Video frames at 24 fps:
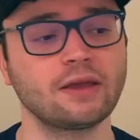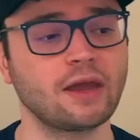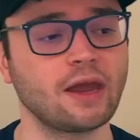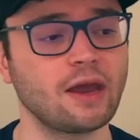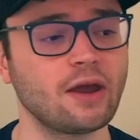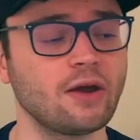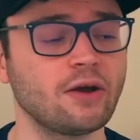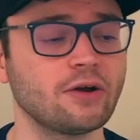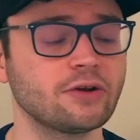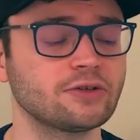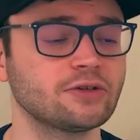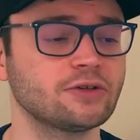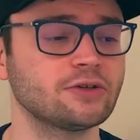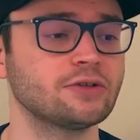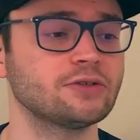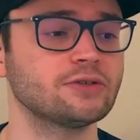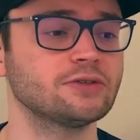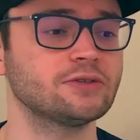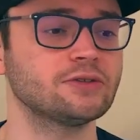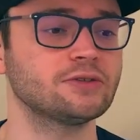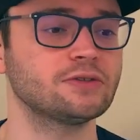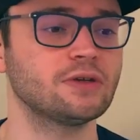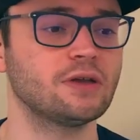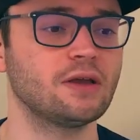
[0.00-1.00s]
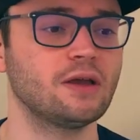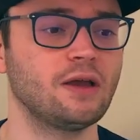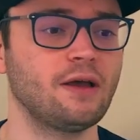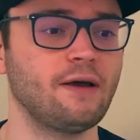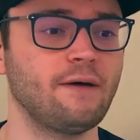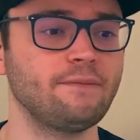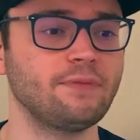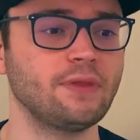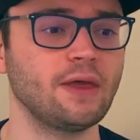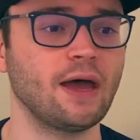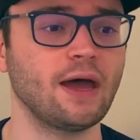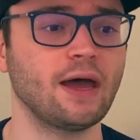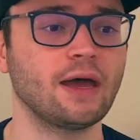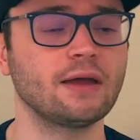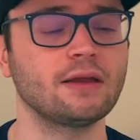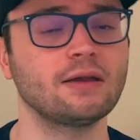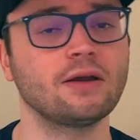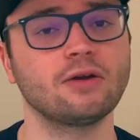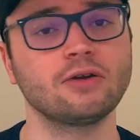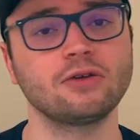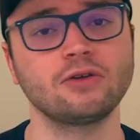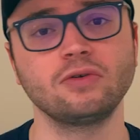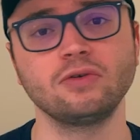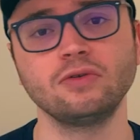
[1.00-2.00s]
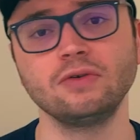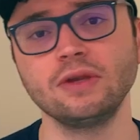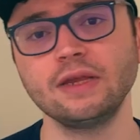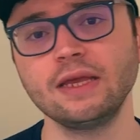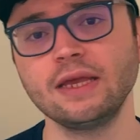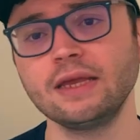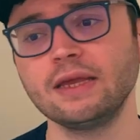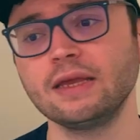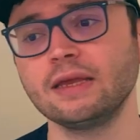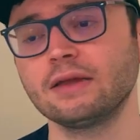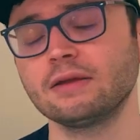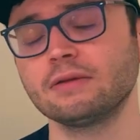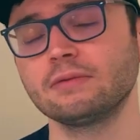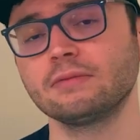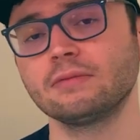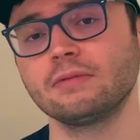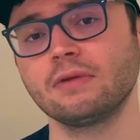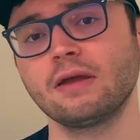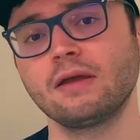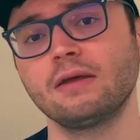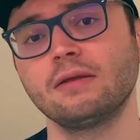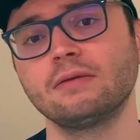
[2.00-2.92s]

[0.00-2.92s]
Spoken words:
characters that are unique and